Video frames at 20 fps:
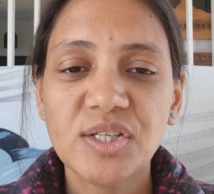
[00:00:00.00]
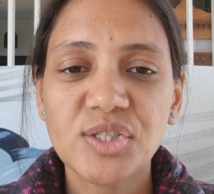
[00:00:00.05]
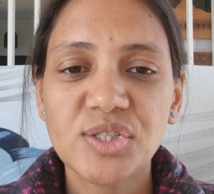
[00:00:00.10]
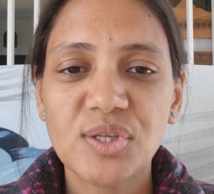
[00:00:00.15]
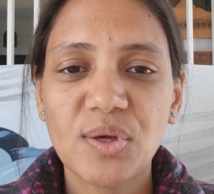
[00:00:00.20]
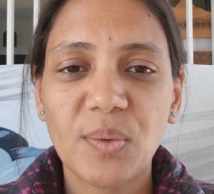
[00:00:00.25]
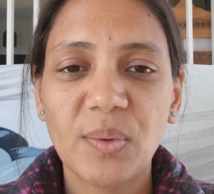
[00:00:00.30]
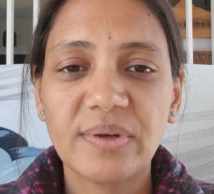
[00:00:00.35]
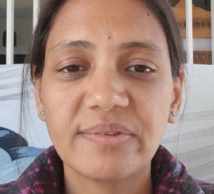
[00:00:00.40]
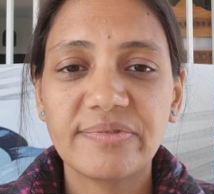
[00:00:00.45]

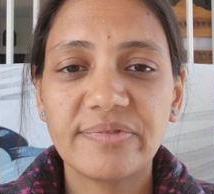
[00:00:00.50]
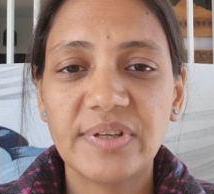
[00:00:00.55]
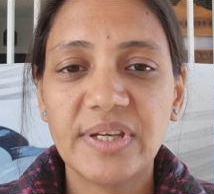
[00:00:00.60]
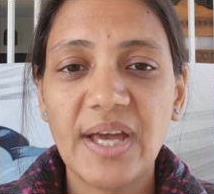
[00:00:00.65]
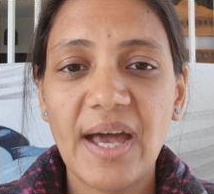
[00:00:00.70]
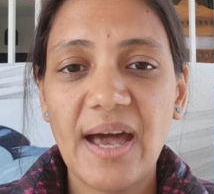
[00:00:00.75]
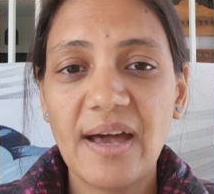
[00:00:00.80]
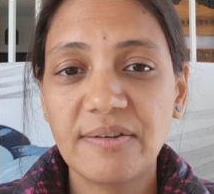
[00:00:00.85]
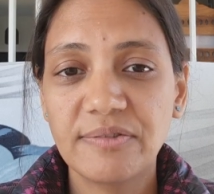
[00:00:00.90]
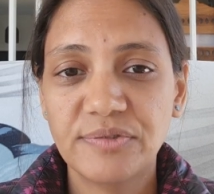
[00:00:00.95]
So if
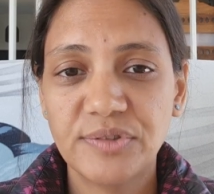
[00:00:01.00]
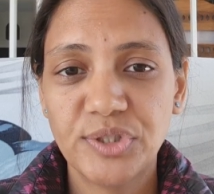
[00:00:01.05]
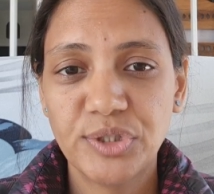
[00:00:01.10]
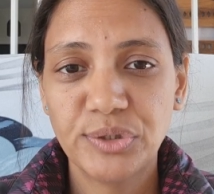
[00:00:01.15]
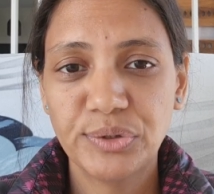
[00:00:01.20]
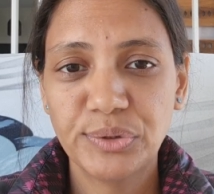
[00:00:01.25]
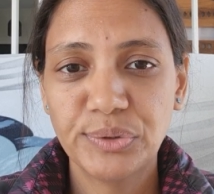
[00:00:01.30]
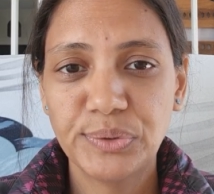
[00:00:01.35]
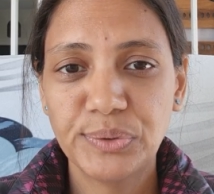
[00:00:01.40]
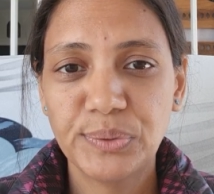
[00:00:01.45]
we have
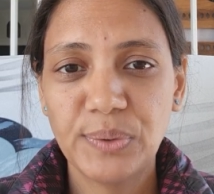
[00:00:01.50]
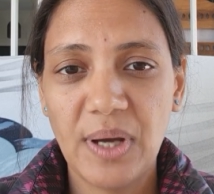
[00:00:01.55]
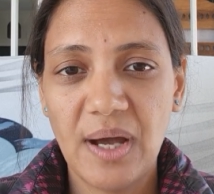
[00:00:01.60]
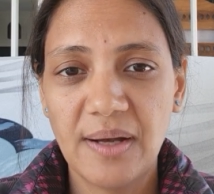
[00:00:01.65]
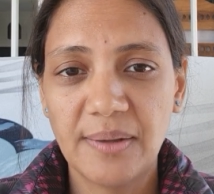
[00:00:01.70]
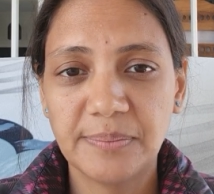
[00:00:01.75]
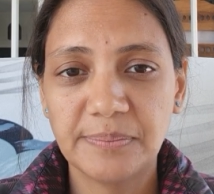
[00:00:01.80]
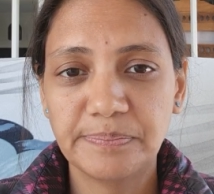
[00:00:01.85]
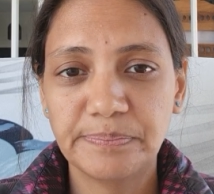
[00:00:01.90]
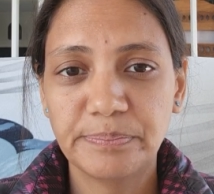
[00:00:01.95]
to
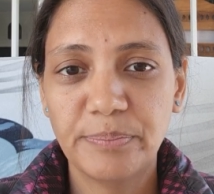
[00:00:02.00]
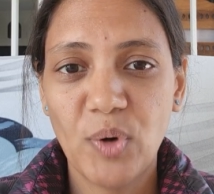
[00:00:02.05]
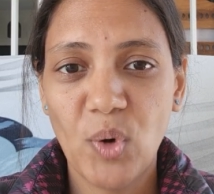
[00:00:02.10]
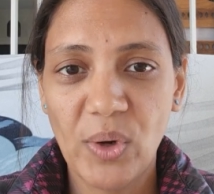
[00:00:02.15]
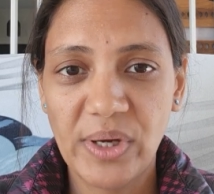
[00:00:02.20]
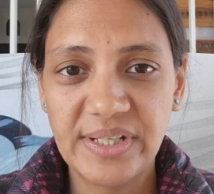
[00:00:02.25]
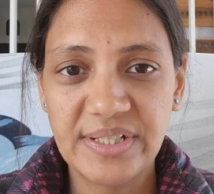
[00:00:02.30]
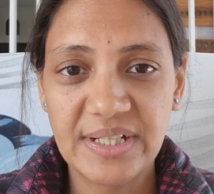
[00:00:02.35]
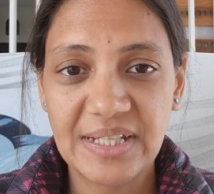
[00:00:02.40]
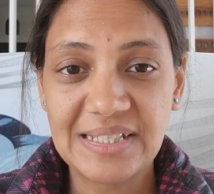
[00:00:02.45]

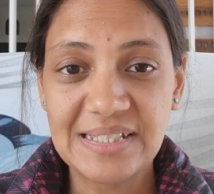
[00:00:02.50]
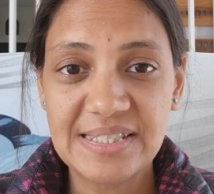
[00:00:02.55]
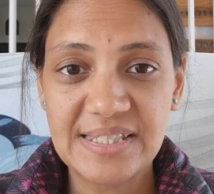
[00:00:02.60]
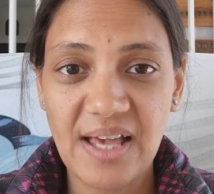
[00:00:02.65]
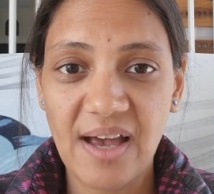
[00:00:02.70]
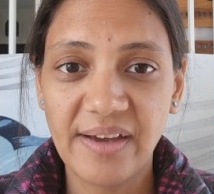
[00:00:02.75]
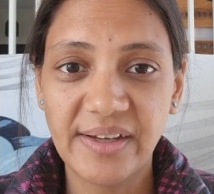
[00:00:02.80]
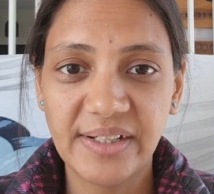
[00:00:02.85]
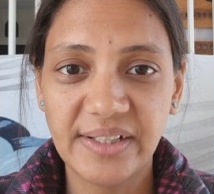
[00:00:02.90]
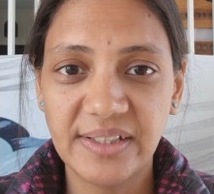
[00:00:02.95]
point
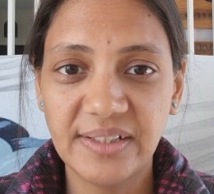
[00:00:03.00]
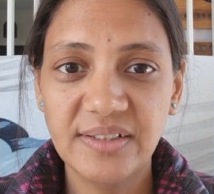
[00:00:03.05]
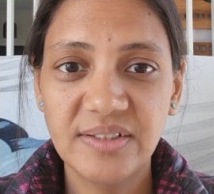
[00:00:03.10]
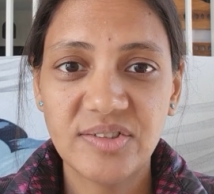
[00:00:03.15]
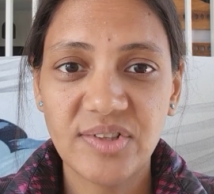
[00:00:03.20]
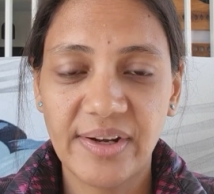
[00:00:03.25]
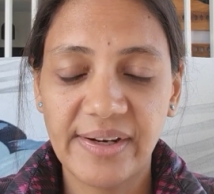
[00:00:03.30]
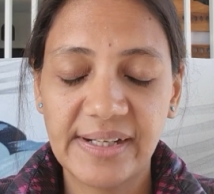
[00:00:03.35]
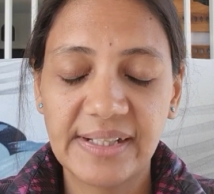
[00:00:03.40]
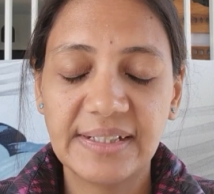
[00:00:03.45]

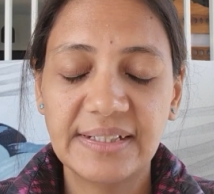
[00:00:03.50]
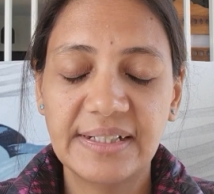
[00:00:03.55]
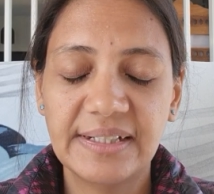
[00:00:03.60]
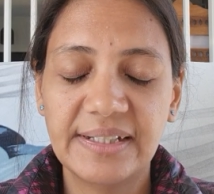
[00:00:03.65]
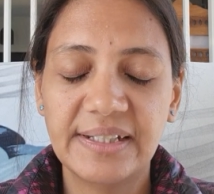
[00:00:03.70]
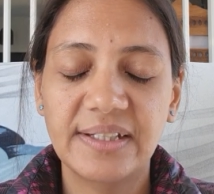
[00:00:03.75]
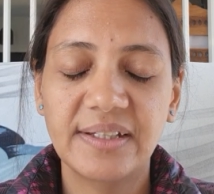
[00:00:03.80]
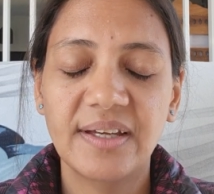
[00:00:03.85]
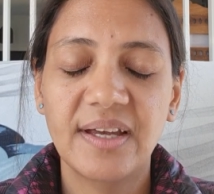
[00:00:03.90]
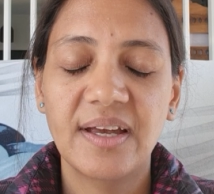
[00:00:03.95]
anxiety
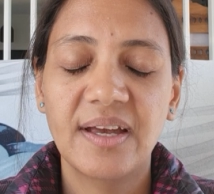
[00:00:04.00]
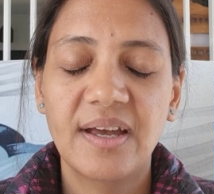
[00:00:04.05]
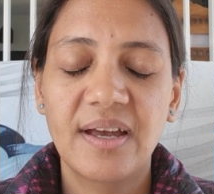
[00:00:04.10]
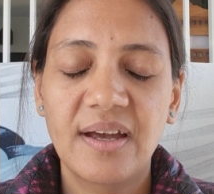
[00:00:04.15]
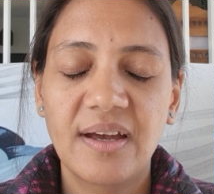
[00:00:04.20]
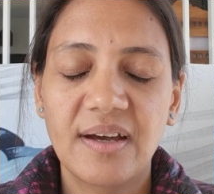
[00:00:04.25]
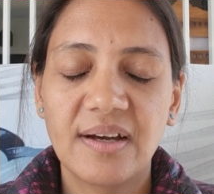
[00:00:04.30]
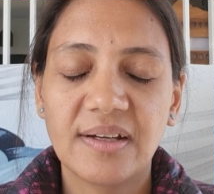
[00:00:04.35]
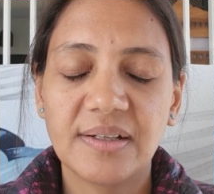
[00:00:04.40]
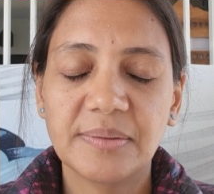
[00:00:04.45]
directly,
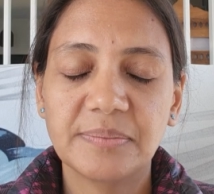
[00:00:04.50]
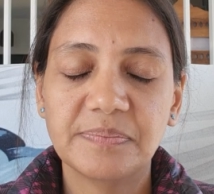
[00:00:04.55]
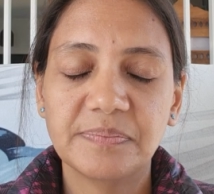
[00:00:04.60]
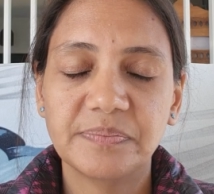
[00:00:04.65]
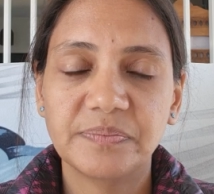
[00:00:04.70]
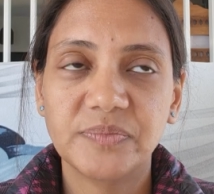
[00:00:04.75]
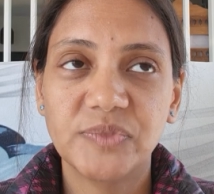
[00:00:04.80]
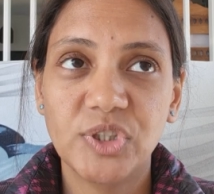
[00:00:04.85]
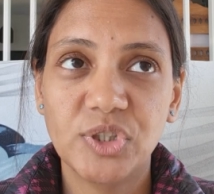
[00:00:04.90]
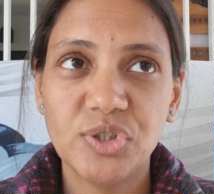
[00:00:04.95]

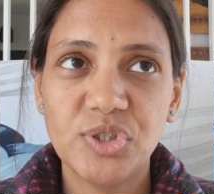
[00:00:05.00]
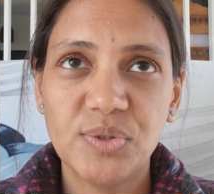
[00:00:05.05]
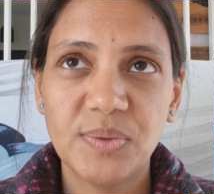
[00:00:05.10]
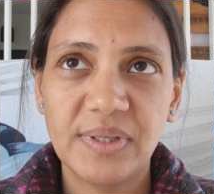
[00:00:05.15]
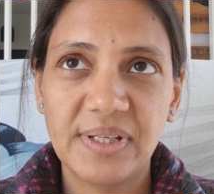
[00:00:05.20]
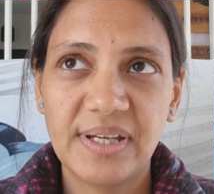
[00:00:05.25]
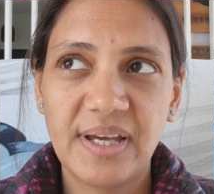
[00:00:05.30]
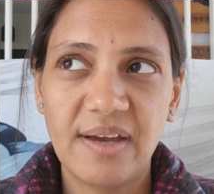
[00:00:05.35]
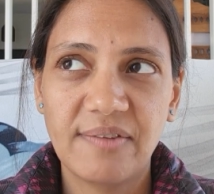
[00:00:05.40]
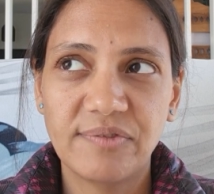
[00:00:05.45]

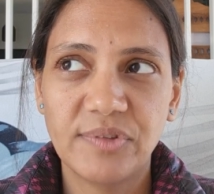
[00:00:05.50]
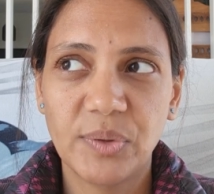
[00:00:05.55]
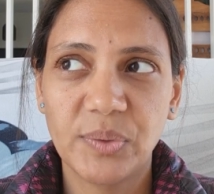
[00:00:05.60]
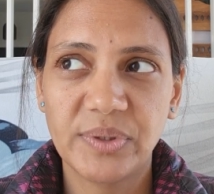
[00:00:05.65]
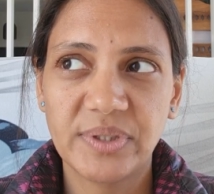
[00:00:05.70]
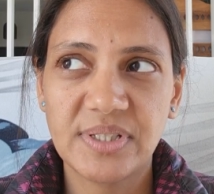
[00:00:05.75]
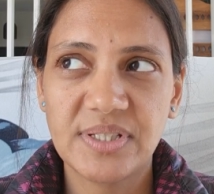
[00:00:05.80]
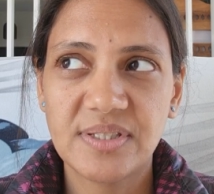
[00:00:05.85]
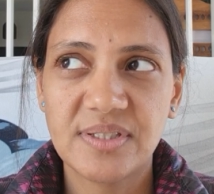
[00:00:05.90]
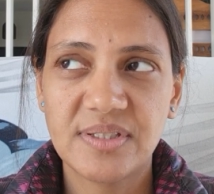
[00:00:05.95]
usually I've
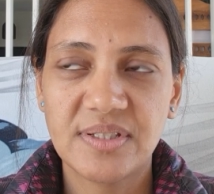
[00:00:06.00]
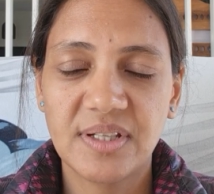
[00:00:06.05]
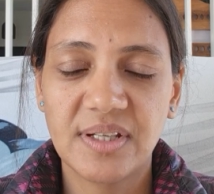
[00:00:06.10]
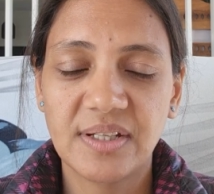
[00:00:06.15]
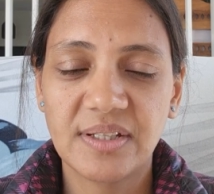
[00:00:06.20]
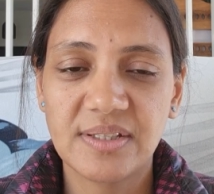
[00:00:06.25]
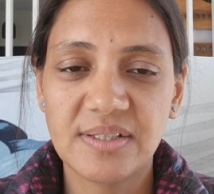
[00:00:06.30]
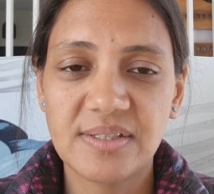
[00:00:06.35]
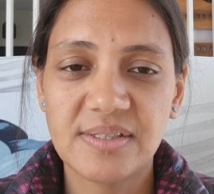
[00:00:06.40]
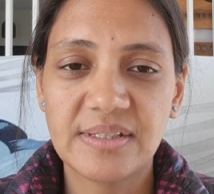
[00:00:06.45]
noticed
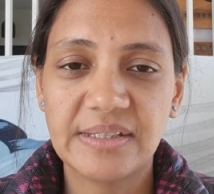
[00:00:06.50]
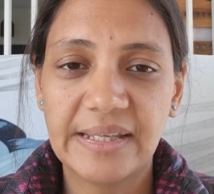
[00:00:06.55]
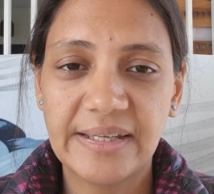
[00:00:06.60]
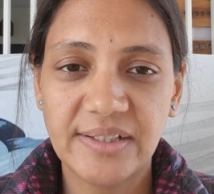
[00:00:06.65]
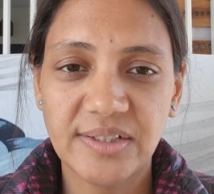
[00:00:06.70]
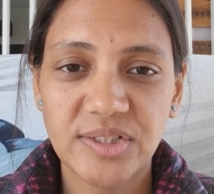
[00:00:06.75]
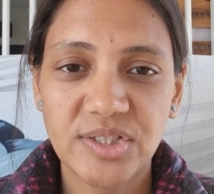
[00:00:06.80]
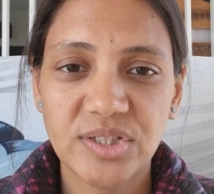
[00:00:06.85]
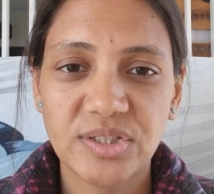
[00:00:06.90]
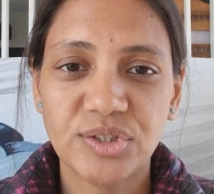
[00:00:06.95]
it is
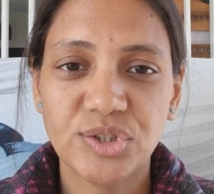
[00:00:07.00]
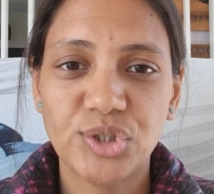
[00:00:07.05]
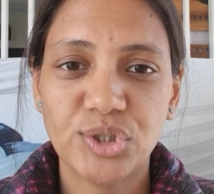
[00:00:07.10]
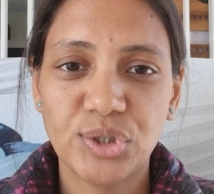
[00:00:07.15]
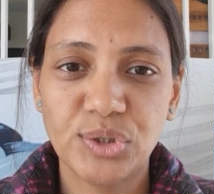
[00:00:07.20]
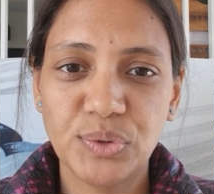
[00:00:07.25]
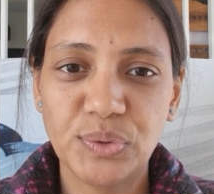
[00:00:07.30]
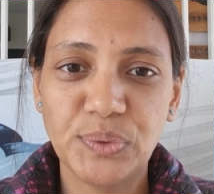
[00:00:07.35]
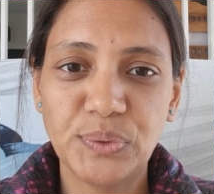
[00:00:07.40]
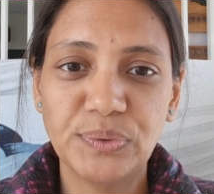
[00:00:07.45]
linked
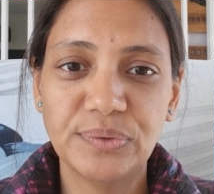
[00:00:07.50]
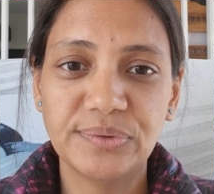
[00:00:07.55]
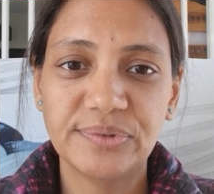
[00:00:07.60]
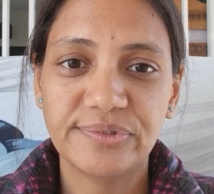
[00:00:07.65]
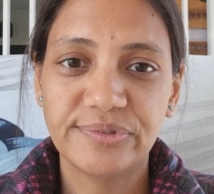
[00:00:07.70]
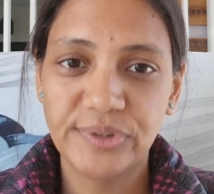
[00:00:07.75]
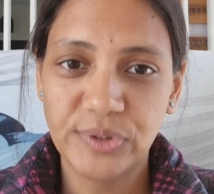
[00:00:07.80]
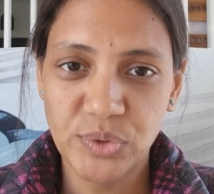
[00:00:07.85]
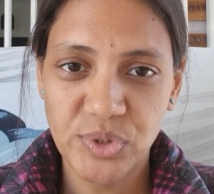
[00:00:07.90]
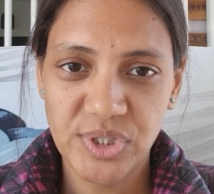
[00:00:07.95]

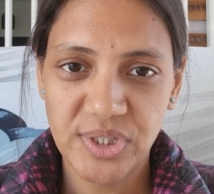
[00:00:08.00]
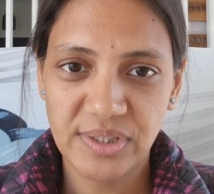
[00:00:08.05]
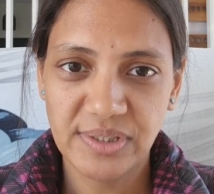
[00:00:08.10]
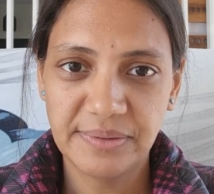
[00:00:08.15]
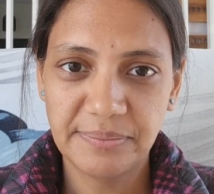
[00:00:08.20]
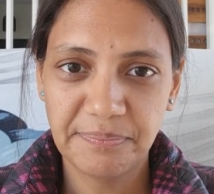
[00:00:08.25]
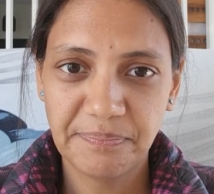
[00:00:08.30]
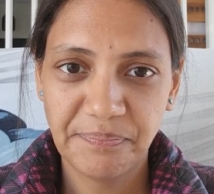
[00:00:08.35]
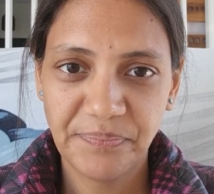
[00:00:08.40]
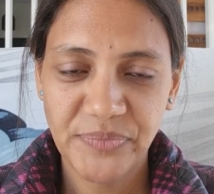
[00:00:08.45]
to
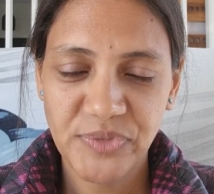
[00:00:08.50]
future.